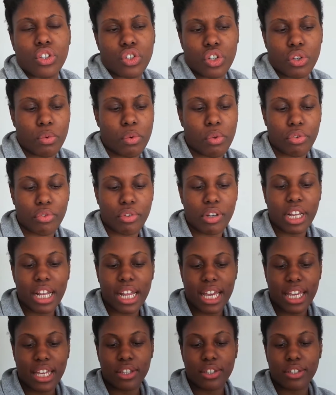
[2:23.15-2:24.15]
2 or 3
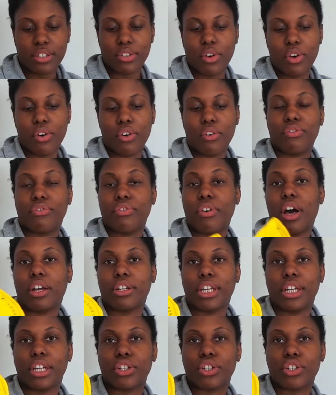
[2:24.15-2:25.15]
layers of
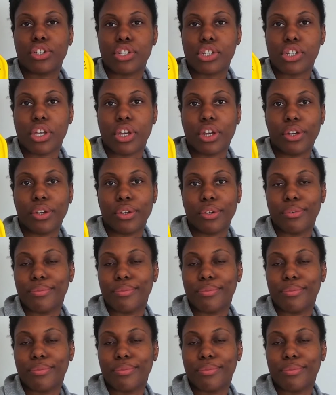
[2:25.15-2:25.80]
varnish, so